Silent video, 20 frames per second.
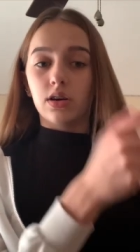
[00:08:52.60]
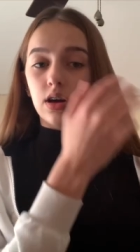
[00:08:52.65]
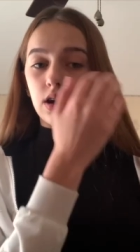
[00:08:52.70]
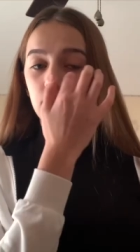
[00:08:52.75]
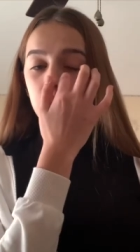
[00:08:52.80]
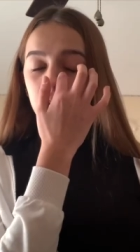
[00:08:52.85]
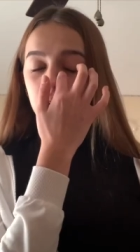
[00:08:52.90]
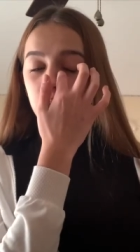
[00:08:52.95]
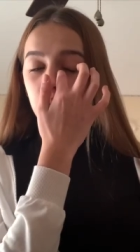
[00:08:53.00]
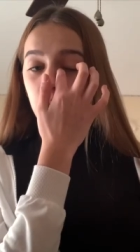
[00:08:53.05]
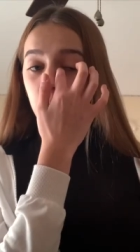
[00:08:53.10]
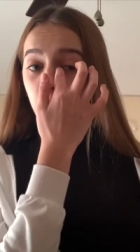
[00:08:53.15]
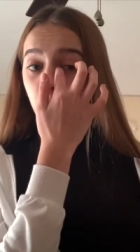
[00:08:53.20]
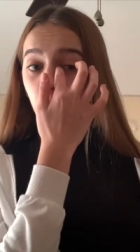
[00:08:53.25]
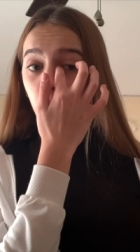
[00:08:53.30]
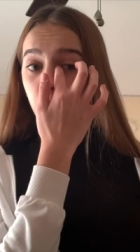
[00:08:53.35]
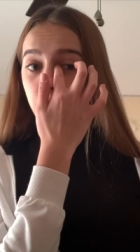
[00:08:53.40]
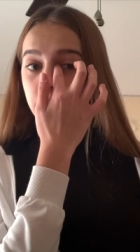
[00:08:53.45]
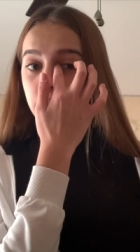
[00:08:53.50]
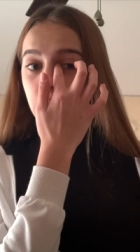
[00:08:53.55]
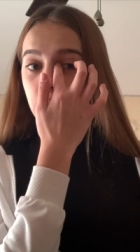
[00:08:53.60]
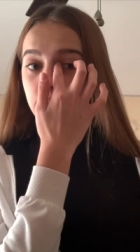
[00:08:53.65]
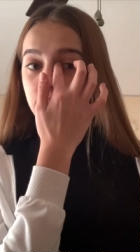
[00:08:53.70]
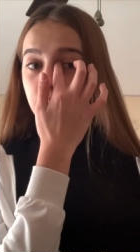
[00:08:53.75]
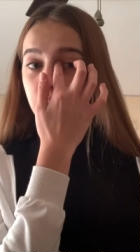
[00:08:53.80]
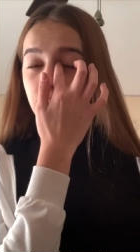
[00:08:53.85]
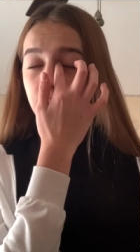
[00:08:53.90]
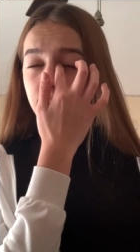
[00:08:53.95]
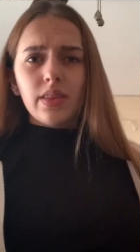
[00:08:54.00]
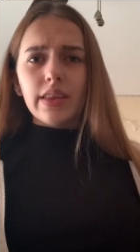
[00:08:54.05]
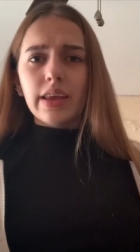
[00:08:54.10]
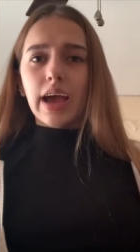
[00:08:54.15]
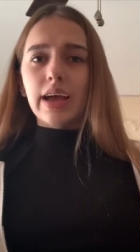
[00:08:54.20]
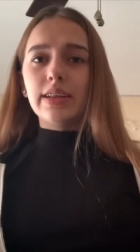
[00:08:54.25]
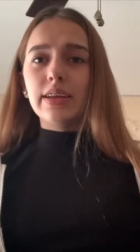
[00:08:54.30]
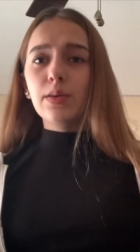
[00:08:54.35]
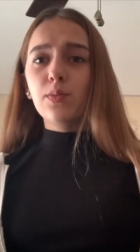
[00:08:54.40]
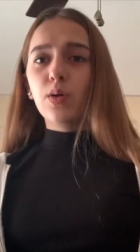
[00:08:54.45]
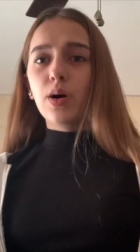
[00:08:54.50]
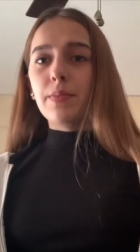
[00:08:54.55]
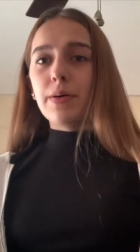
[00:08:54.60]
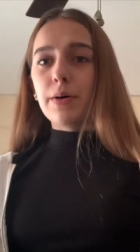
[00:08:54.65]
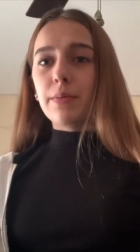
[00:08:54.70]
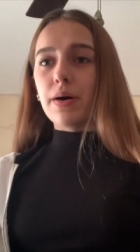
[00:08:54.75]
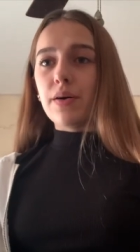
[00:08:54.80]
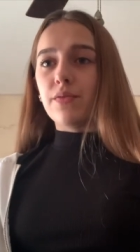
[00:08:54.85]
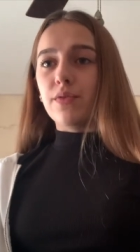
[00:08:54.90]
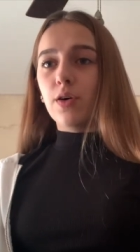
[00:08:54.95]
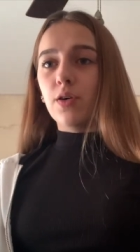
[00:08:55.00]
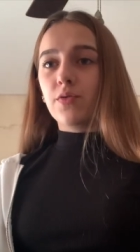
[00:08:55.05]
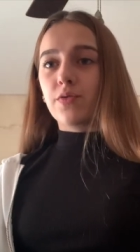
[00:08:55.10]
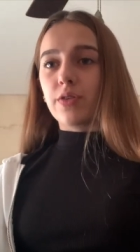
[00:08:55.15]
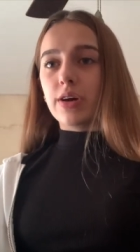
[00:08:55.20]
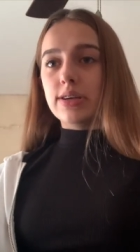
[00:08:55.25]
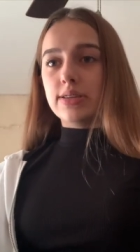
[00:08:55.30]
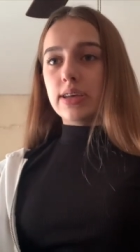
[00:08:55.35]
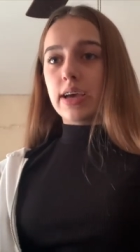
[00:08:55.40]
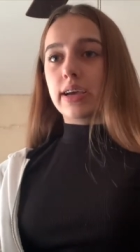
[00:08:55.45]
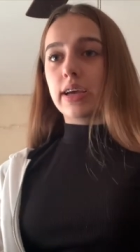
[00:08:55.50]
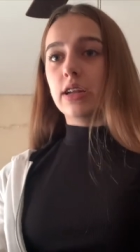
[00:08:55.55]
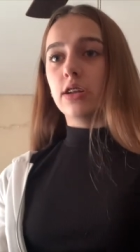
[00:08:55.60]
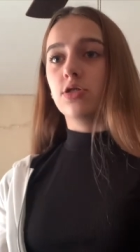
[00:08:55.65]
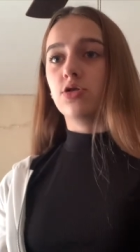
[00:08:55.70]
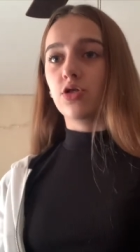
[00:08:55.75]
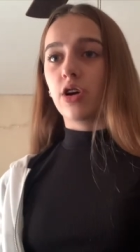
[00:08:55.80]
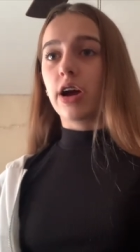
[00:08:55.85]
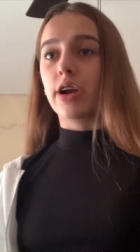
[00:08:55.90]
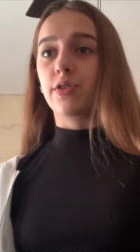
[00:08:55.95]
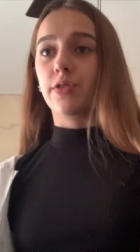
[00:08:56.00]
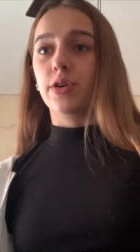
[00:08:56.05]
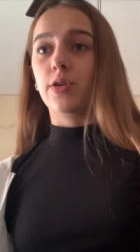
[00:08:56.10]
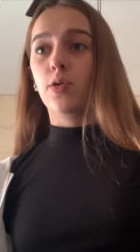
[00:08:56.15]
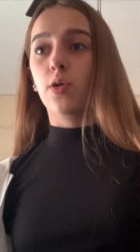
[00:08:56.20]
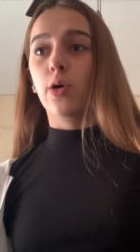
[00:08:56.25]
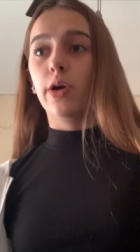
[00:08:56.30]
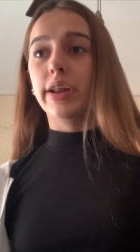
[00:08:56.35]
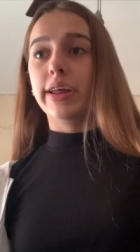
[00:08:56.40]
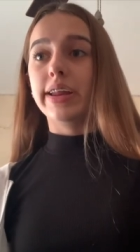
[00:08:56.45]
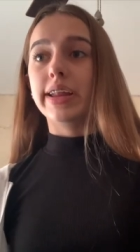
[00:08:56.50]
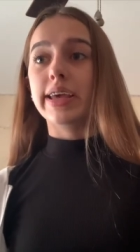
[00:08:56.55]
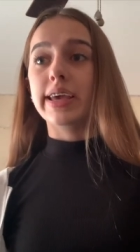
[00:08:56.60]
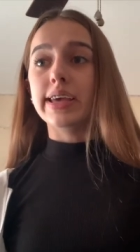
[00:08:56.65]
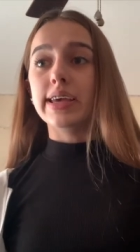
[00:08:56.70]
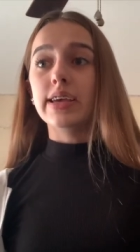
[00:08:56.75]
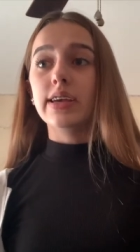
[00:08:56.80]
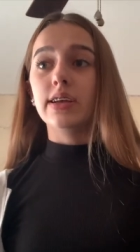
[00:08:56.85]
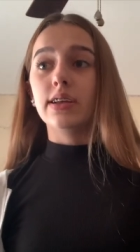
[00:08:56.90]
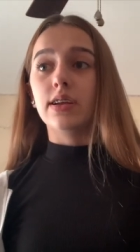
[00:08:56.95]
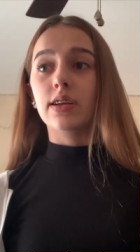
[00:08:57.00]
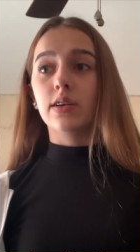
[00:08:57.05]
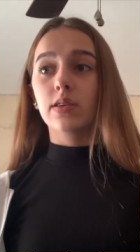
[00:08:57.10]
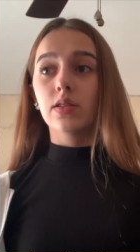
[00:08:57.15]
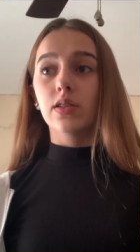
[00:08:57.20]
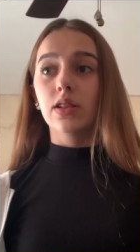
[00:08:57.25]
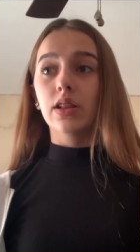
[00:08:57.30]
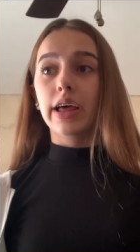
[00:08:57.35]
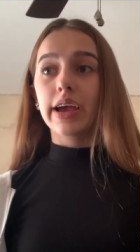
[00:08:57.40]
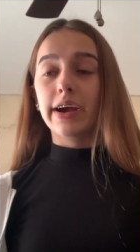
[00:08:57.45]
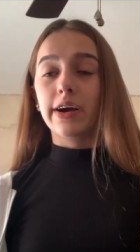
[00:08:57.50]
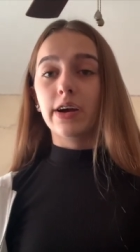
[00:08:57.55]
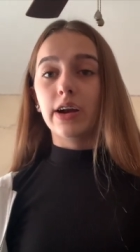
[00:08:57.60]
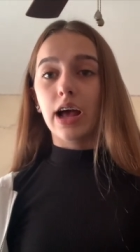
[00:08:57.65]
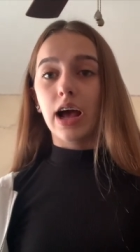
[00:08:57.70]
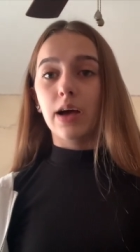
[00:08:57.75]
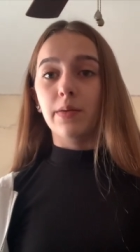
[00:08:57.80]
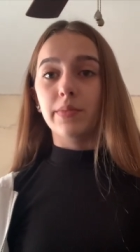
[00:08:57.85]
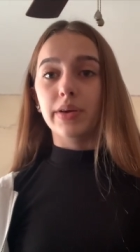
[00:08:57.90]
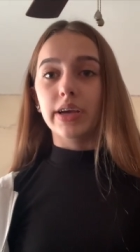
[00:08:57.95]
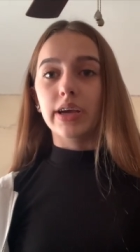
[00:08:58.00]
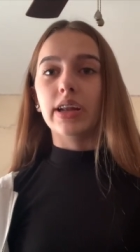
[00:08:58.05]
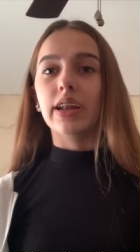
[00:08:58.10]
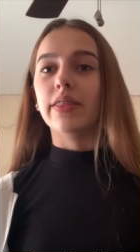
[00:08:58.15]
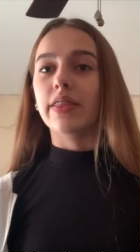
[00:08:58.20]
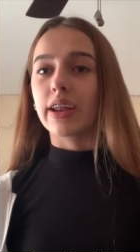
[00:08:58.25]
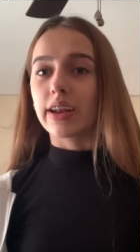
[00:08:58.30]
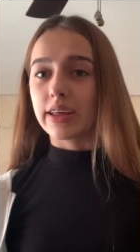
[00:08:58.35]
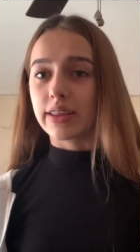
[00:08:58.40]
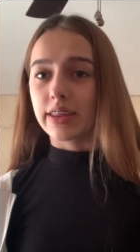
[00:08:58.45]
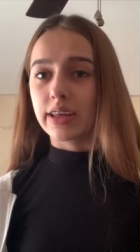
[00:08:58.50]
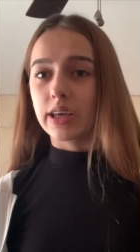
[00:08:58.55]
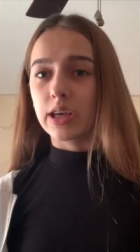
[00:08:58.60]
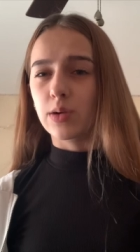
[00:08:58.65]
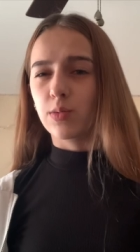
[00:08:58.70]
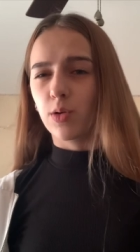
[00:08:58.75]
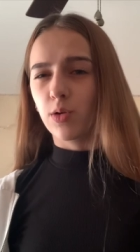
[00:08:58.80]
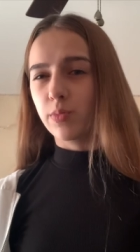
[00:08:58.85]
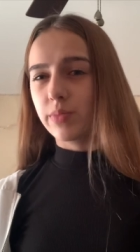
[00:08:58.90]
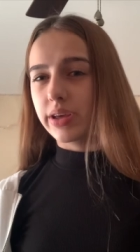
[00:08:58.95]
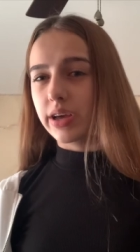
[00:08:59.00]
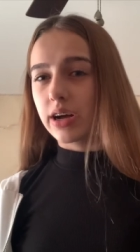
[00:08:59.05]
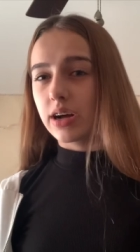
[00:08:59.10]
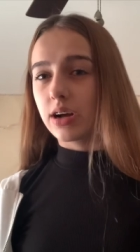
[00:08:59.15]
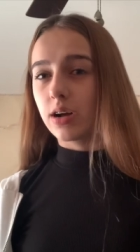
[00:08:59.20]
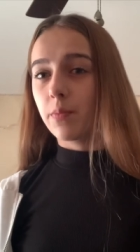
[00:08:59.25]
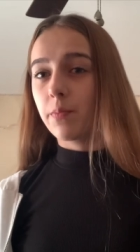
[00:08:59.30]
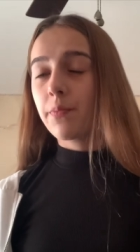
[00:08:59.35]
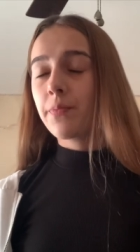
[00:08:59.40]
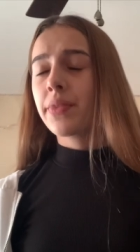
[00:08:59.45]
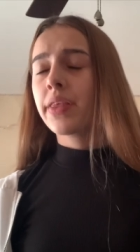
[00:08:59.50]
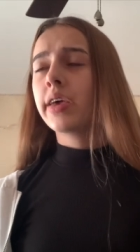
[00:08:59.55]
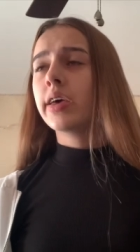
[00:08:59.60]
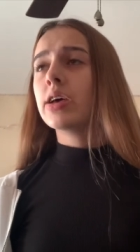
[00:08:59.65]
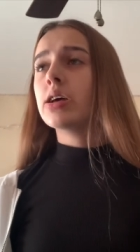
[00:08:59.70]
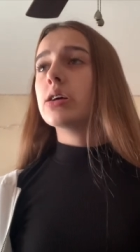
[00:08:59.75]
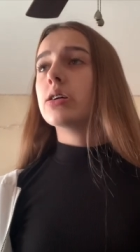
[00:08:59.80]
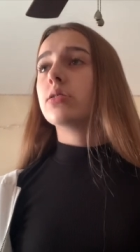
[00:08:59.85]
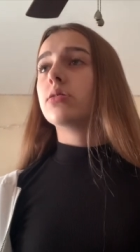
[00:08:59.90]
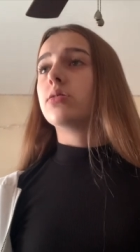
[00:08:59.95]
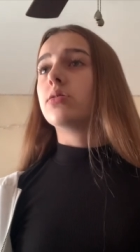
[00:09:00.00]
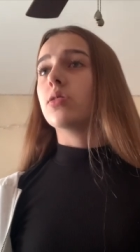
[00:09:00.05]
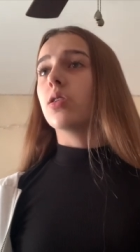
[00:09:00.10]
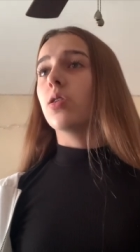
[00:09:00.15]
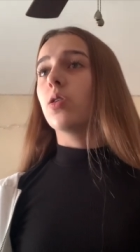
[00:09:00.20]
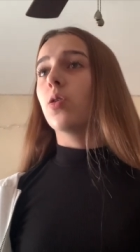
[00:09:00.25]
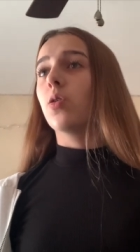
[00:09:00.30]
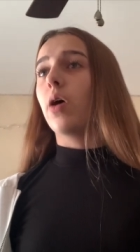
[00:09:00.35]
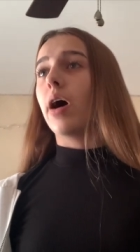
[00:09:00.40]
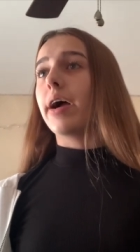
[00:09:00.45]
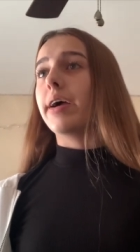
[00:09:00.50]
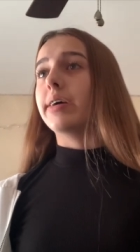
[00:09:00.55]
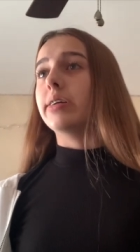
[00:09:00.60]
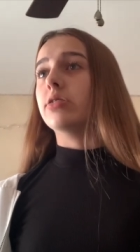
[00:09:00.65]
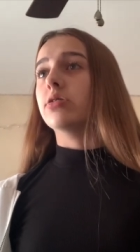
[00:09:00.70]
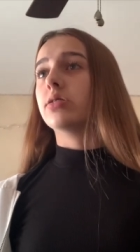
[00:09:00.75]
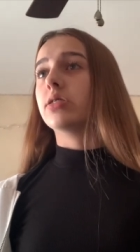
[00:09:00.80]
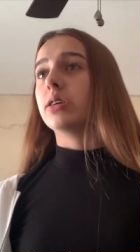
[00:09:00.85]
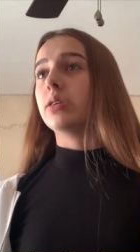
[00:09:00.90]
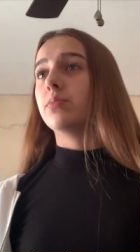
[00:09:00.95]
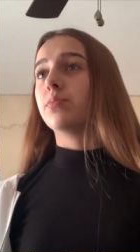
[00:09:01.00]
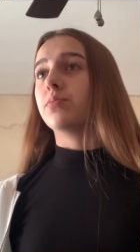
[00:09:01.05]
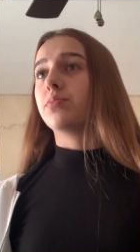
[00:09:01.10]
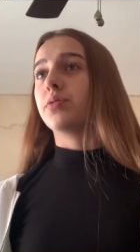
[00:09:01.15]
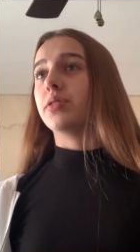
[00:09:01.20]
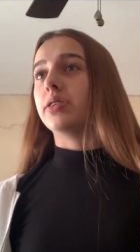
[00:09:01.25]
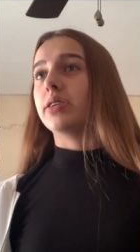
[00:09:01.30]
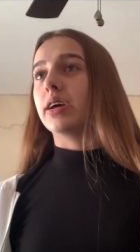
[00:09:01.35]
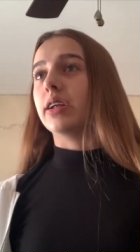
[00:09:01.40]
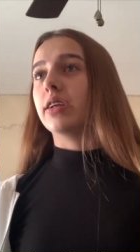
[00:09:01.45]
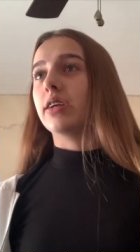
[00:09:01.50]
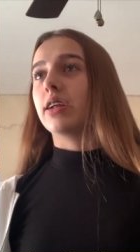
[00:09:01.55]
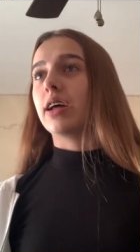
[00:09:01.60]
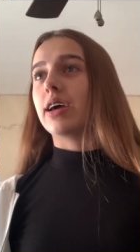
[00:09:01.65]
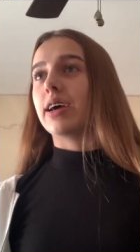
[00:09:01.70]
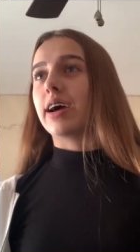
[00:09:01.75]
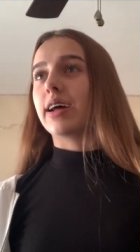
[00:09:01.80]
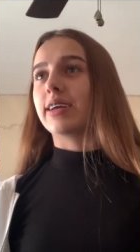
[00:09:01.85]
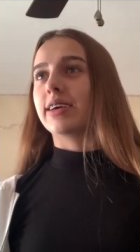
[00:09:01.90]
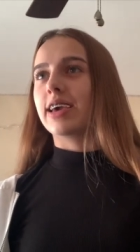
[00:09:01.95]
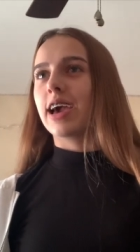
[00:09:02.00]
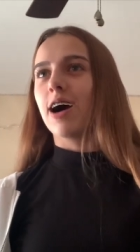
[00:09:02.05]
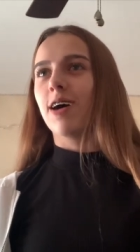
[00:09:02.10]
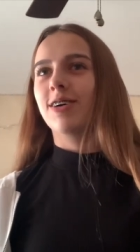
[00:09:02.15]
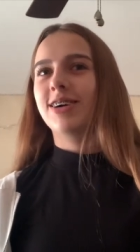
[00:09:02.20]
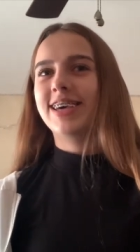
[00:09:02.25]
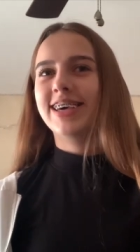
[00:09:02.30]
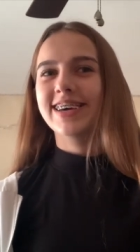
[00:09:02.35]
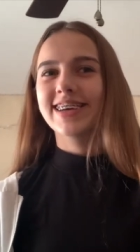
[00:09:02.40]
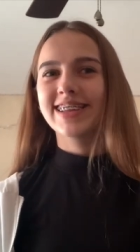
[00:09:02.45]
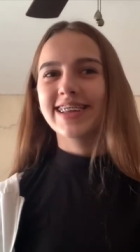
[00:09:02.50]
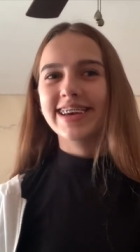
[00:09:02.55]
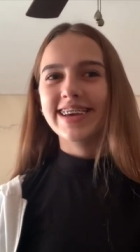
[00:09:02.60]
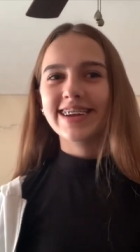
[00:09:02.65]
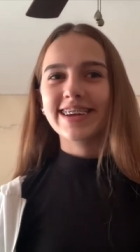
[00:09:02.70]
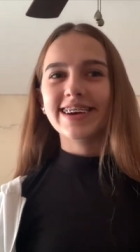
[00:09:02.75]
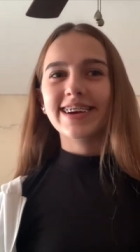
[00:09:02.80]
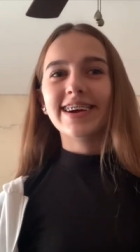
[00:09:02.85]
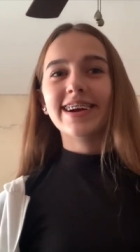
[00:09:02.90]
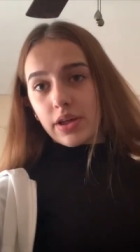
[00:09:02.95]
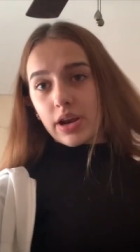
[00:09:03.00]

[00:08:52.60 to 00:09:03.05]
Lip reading: I won't be at that. I did whip out my phone for a second to try to record, and he glared at me, and then I think he wrote me up. So I just like pretended I had a calculator.